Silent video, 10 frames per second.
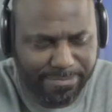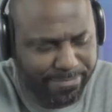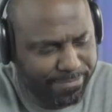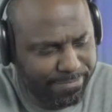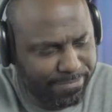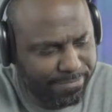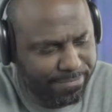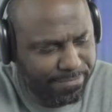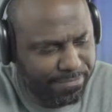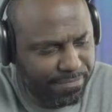
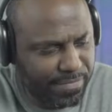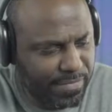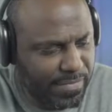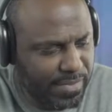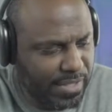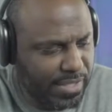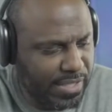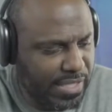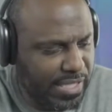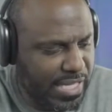
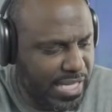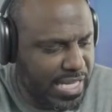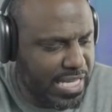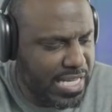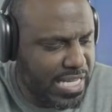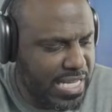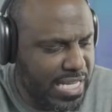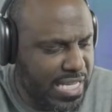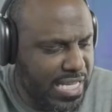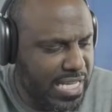
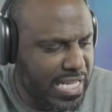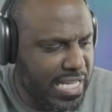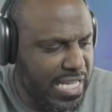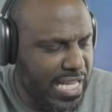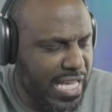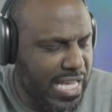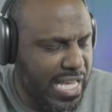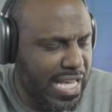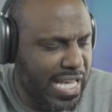Nobody speaks.